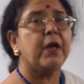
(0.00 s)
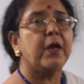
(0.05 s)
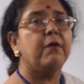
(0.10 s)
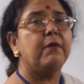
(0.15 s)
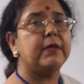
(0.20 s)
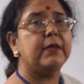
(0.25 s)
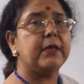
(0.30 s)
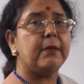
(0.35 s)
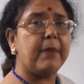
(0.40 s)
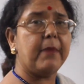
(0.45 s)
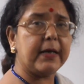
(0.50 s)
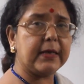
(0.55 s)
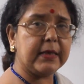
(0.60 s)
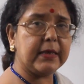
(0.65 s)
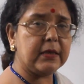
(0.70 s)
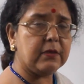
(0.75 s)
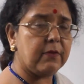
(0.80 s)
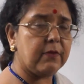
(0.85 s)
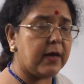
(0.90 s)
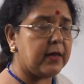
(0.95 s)
When the
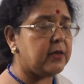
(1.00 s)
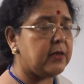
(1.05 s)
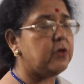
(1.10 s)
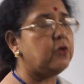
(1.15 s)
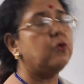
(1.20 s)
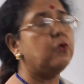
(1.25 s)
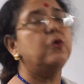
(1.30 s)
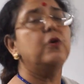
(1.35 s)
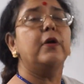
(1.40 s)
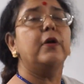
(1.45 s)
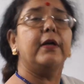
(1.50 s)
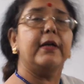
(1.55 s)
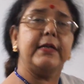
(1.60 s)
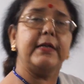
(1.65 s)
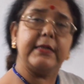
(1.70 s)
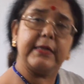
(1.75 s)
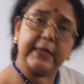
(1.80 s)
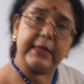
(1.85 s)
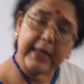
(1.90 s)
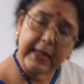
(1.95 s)
market value
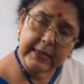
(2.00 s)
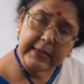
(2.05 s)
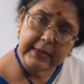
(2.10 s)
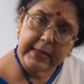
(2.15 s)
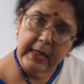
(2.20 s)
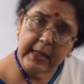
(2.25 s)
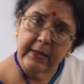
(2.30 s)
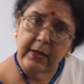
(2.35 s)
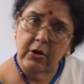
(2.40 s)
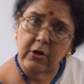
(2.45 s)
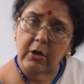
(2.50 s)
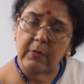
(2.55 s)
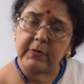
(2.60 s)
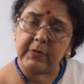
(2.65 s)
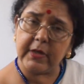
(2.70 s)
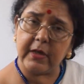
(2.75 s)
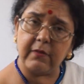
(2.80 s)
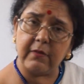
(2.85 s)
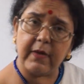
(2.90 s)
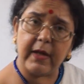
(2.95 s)
is less than the
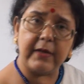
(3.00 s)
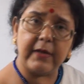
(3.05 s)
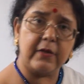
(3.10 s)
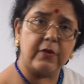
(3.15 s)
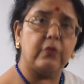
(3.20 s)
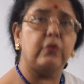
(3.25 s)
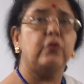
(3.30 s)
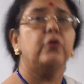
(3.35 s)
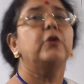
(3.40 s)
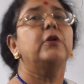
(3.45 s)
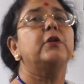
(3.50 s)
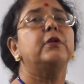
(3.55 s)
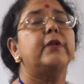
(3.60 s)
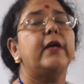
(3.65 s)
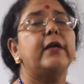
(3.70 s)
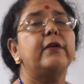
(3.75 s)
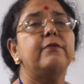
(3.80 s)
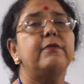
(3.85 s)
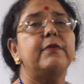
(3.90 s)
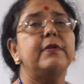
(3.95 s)
nominal value,
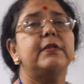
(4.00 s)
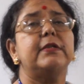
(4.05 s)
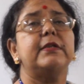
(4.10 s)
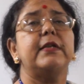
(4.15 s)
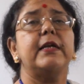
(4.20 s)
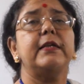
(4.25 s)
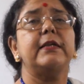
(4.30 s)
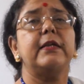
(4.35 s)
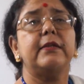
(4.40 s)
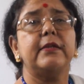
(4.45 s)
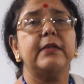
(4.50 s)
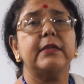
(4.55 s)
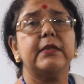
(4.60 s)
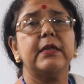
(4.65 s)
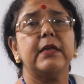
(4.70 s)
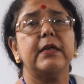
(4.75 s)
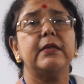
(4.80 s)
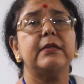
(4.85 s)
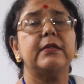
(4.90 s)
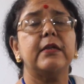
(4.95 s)
then we say that the
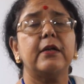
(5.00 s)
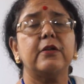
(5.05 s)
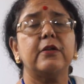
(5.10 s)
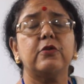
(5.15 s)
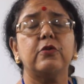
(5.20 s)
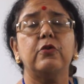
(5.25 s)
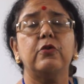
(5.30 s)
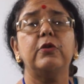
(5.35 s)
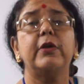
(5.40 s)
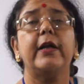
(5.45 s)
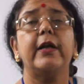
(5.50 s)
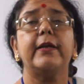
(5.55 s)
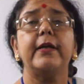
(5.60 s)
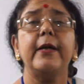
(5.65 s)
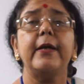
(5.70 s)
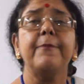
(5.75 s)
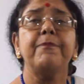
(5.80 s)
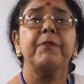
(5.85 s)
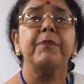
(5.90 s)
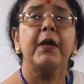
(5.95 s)
shares are sold at
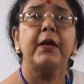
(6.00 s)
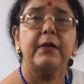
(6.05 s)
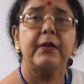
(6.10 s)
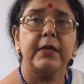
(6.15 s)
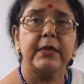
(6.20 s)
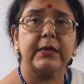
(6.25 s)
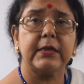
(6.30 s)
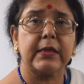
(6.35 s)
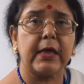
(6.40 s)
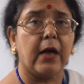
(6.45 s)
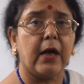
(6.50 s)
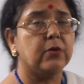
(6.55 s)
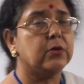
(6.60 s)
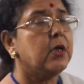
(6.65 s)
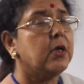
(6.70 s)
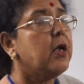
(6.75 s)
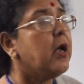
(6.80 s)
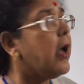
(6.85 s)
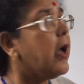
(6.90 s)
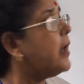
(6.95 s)
a discount.
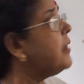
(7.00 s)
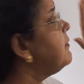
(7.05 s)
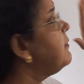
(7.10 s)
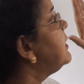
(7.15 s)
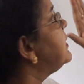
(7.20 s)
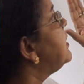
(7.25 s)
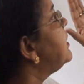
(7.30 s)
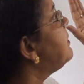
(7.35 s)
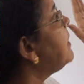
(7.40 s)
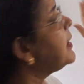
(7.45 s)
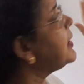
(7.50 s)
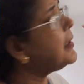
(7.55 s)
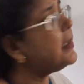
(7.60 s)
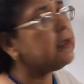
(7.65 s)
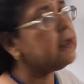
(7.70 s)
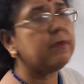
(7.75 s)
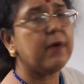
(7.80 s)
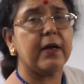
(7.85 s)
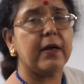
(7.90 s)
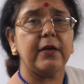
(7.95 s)
And when the
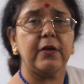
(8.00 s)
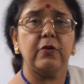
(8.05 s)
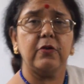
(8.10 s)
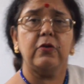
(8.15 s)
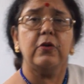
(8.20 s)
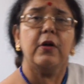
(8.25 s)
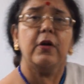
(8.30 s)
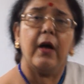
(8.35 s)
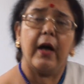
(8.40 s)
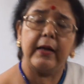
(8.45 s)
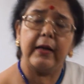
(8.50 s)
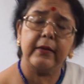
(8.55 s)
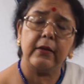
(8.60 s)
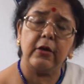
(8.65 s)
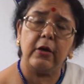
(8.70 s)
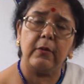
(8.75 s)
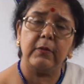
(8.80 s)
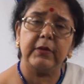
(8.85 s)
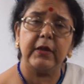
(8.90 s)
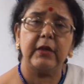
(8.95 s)
market value and the
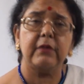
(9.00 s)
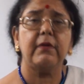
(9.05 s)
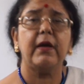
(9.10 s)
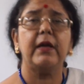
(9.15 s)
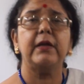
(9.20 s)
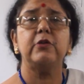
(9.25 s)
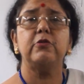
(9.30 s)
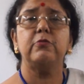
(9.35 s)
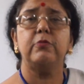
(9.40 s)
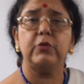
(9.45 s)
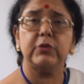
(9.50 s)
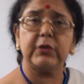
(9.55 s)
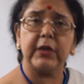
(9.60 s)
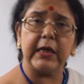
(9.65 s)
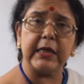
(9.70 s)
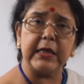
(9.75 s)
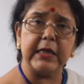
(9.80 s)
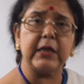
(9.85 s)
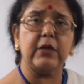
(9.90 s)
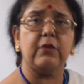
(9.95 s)
nominal value both
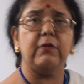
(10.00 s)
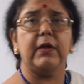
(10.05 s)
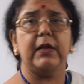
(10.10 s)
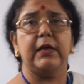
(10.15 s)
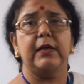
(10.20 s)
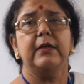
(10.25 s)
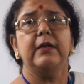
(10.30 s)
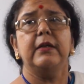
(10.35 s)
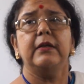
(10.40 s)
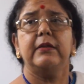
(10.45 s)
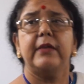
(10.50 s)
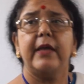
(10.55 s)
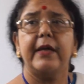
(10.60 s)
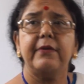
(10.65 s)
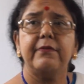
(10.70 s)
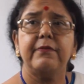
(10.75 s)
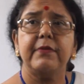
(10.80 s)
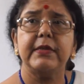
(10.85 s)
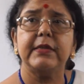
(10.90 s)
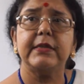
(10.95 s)
are equal,
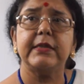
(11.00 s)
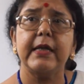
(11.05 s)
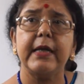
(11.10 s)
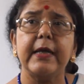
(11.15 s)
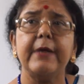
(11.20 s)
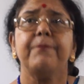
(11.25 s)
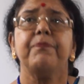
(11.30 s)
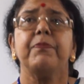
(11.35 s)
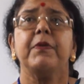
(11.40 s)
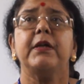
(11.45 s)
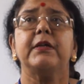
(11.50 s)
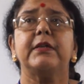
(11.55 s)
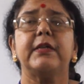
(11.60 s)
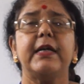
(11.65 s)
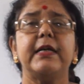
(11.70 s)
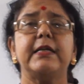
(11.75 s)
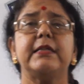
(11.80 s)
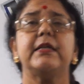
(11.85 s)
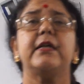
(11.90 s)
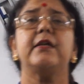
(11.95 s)
then we say
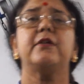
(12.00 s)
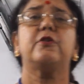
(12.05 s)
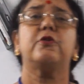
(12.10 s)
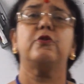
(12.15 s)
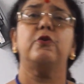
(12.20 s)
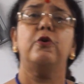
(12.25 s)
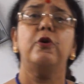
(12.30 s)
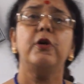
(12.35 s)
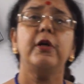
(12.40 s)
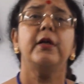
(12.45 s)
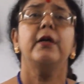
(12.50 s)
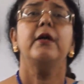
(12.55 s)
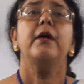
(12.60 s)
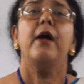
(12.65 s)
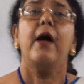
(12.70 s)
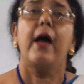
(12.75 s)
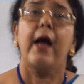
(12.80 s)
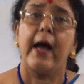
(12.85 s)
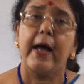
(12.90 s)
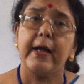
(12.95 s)
shares are sold
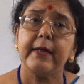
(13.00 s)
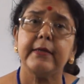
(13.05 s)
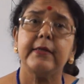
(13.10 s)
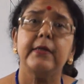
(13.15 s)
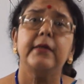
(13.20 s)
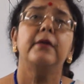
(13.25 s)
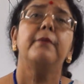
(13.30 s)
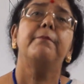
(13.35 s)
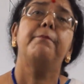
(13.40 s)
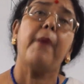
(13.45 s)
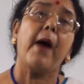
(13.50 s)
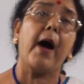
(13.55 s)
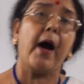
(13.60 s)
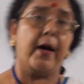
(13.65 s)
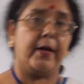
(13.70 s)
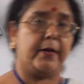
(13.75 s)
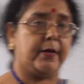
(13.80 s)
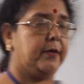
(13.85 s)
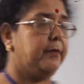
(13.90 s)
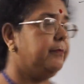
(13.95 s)
at par.